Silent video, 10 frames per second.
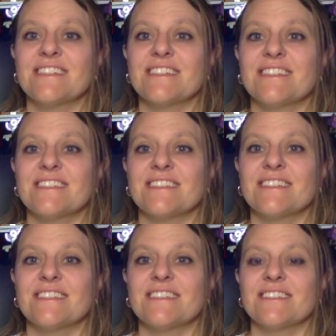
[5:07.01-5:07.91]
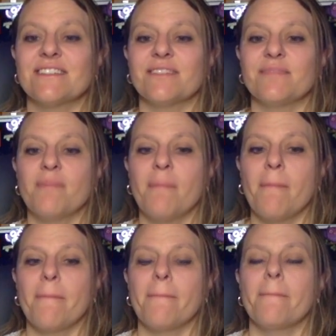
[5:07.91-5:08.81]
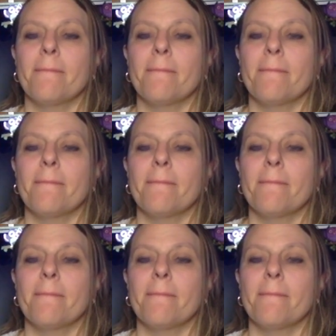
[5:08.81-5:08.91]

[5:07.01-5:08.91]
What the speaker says: (silence)